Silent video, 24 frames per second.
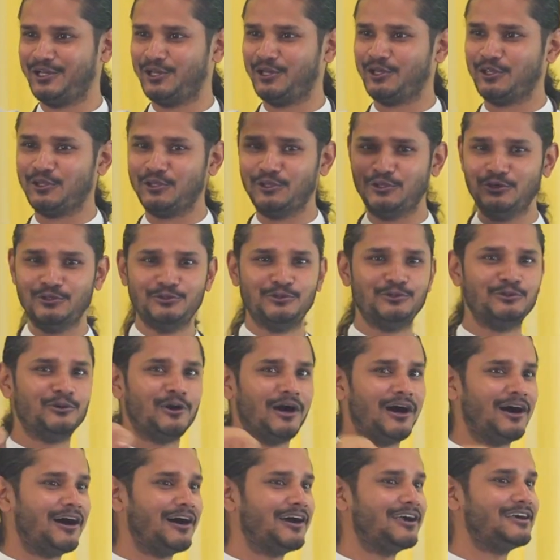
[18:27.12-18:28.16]
You
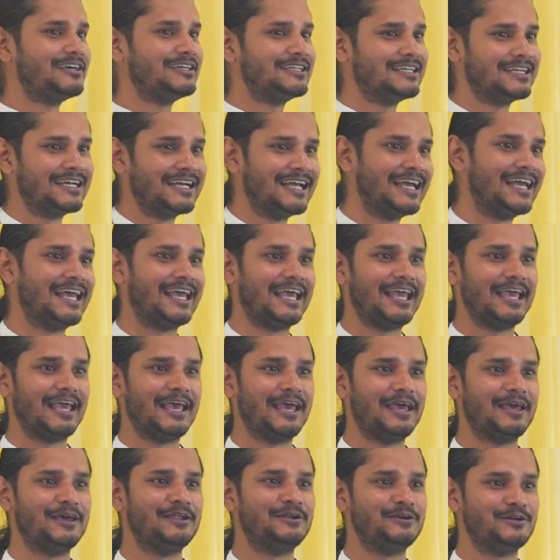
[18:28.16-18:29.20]
are
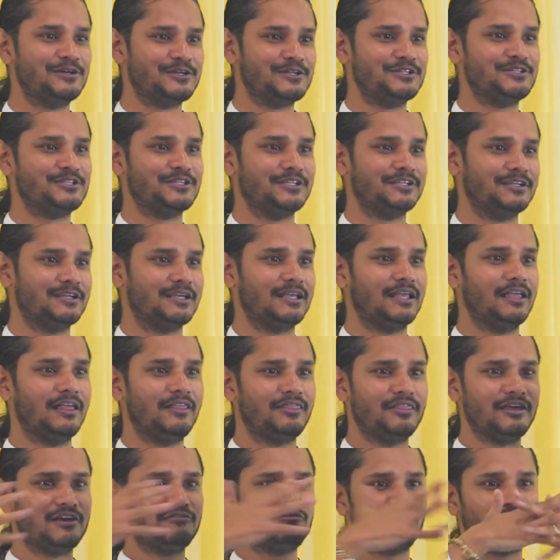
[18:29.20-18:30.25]
energy.
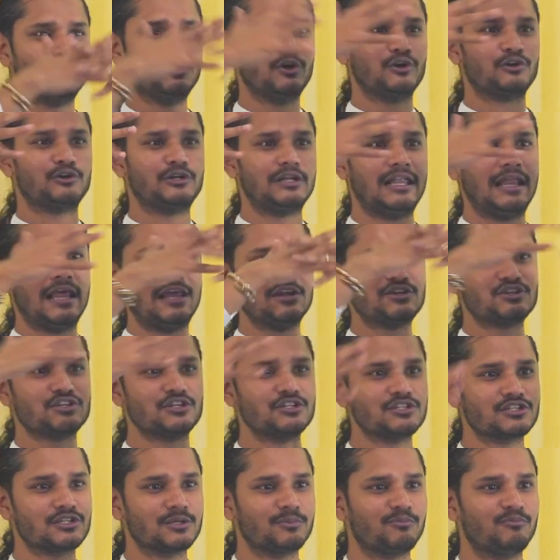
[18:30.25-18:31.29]
Therefore, your
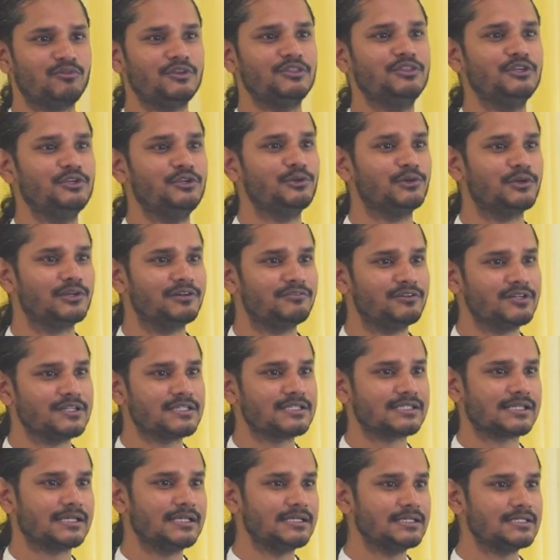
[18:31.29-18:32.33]
relationship with the
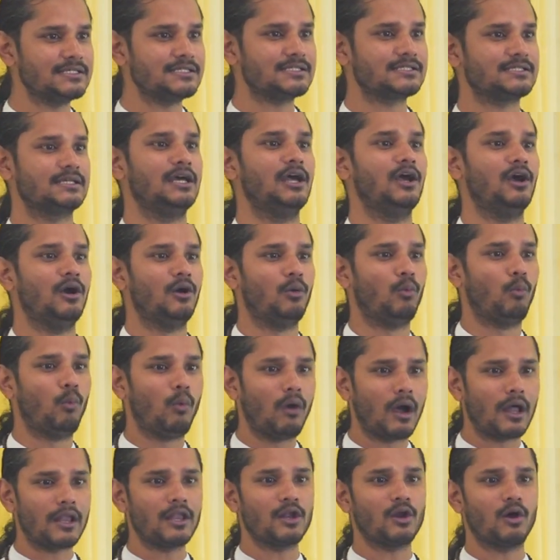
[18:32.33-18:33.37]
universe is
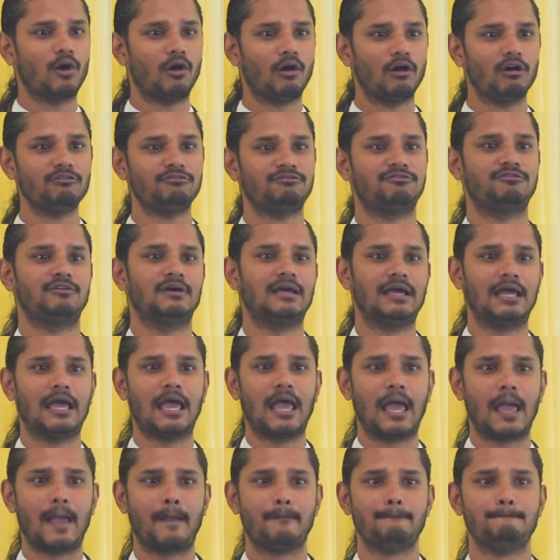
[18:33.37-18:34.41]
one of
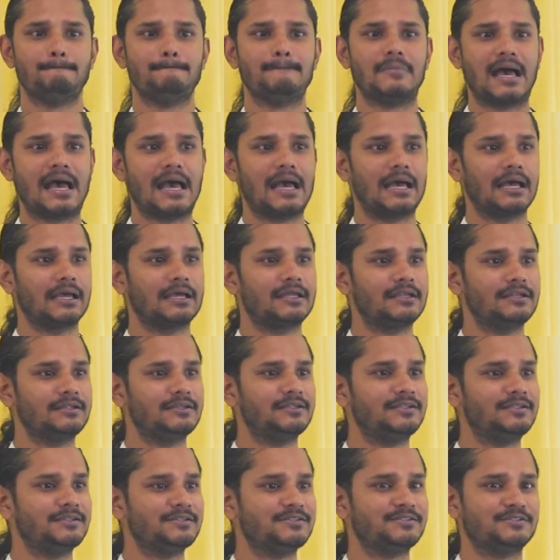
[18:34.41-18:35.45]

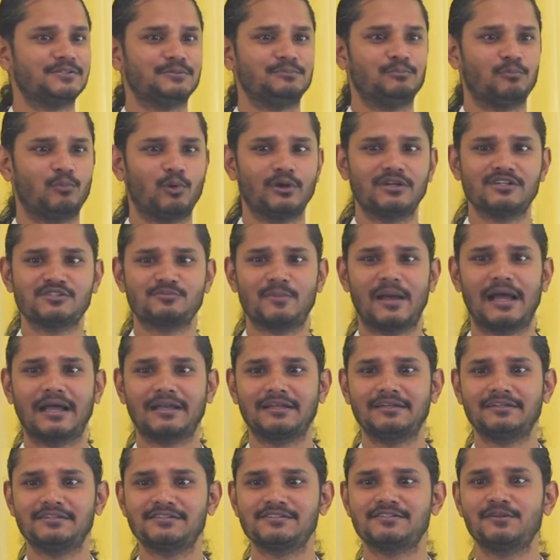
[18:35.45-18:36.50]
magnetism. What does
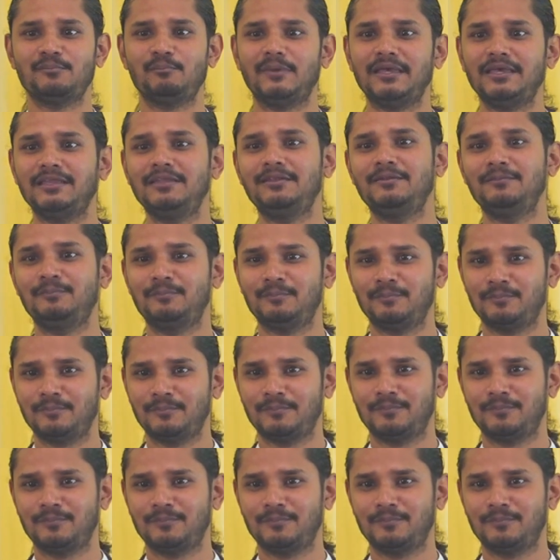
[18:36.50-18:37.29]
magnetism mean?